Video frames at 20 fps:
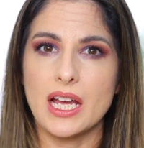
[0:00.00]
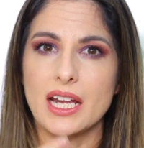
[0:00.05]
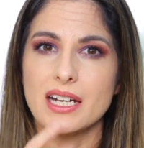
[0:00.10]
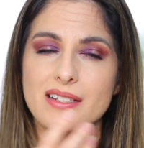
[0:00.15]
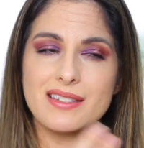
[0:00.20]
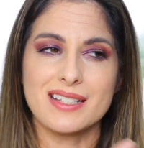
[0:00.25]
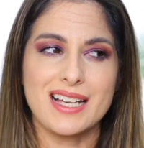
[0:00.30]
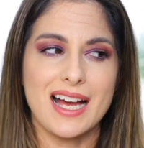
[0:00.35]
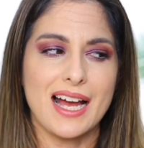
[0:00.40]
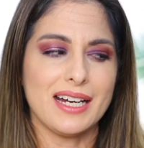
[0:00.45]
And
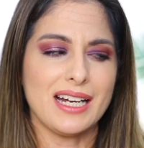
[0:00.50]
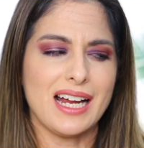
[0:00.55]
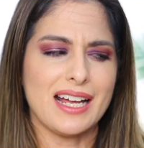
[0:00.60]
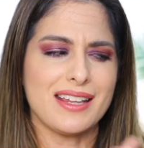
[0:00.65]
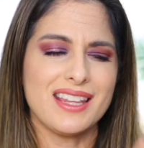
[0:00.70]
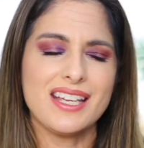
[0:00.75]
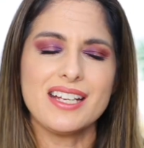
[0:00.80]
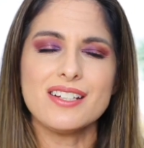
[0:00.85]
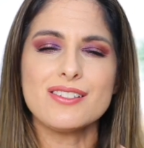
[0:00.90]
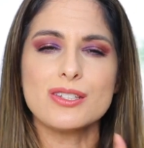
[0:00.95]
it's kind I
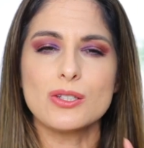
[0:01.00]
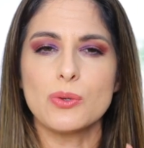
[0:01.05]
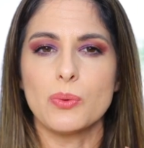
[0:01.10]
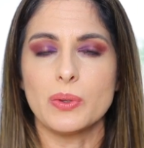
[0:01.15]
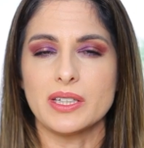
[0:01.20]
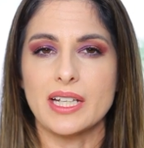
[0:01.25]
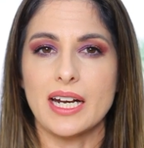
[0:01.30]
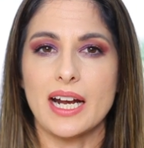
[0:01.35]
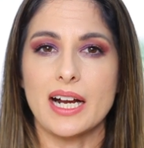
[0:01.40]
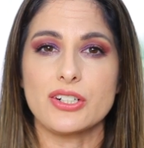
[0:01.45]
think it's the
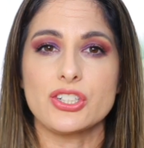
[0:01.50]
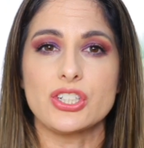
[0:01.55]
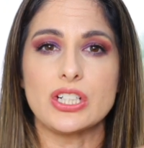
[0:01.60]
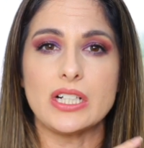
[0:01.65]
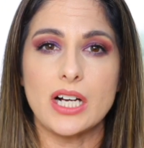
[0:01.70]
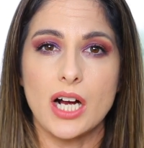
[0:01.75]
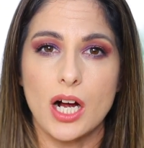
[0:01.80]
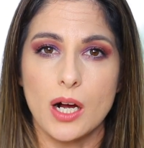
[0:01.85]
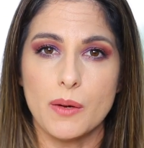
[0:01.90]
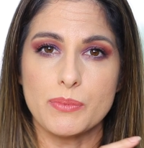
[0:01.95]
one that actually
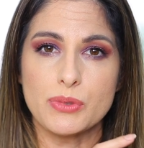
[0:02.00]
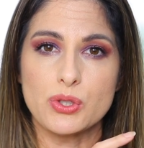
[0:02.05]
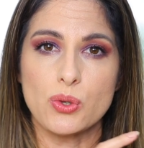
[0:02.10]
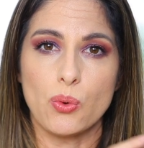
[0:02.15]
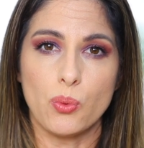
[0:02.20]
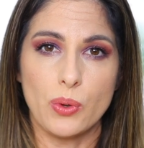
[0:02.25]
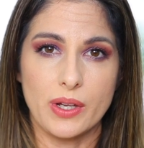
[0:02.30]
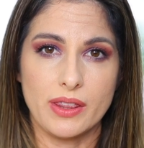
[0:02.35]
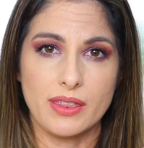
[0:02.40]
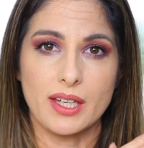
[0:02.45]
comes
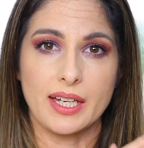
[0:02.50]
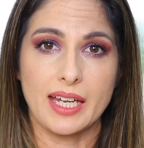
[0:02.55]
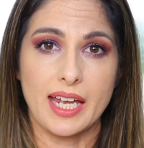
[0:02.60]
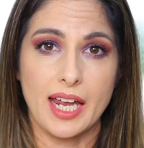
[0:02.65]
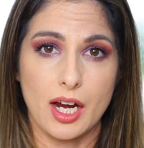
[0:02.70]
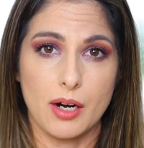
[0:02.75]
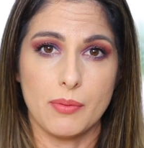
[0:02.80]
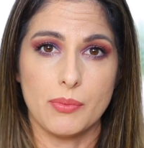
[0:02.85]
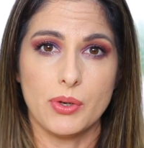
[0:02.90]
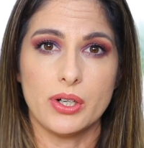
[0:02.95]
with the
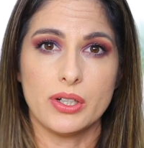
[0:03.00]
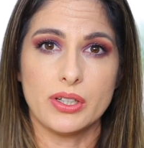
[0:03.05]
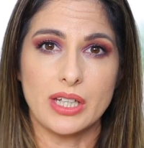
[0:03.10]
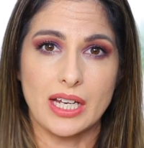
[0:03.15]
camera.